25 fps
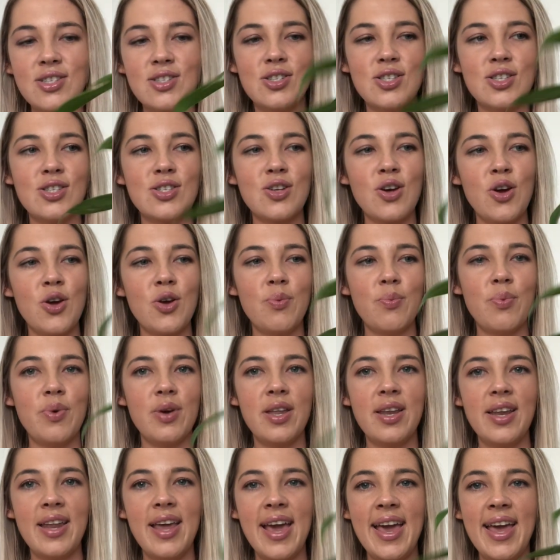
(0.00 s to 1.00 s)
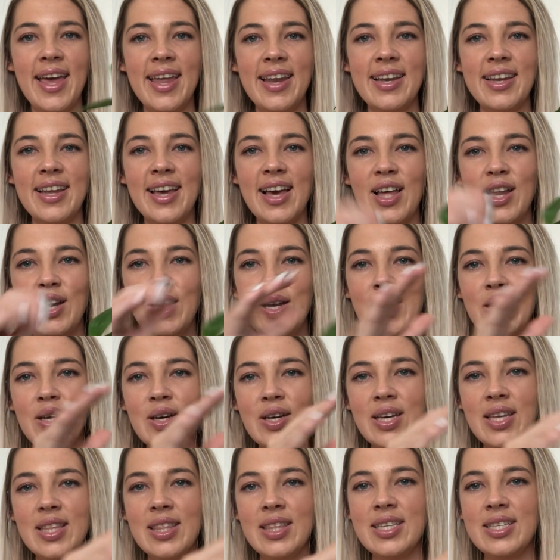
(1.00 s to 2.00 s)
just open. And
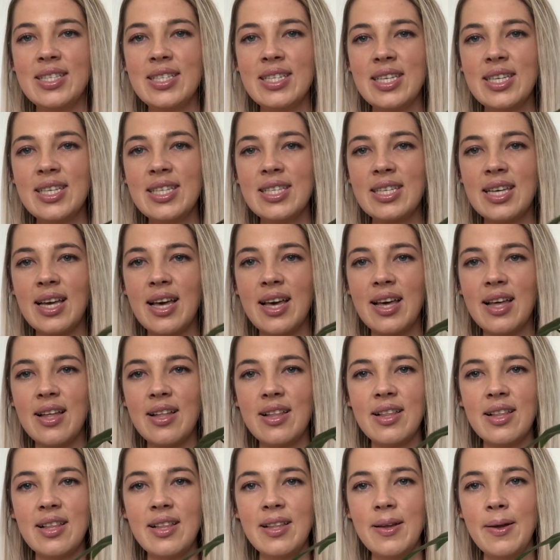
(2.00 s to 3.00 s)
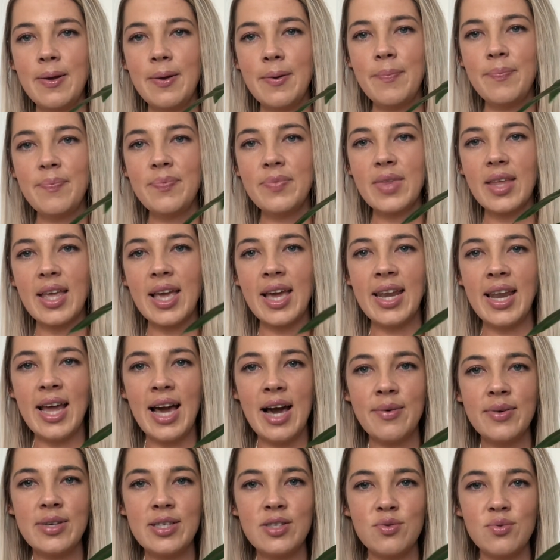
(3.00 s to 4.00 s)
look at the detail and
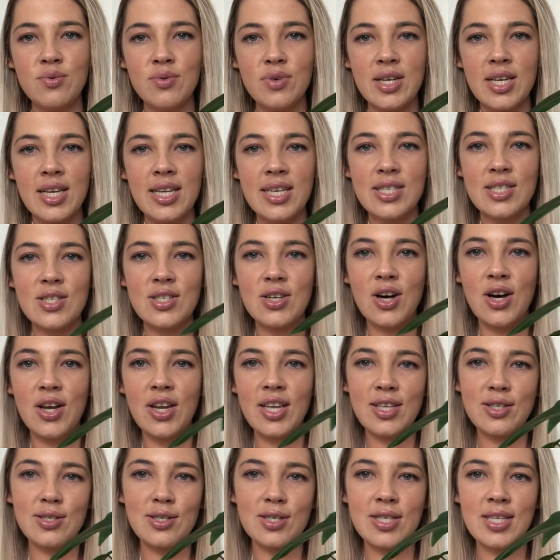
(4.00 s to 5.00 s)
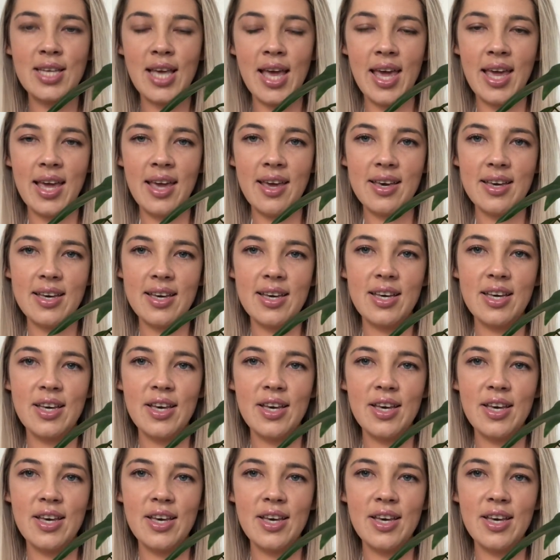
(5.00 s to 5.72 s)
how he's really starting to take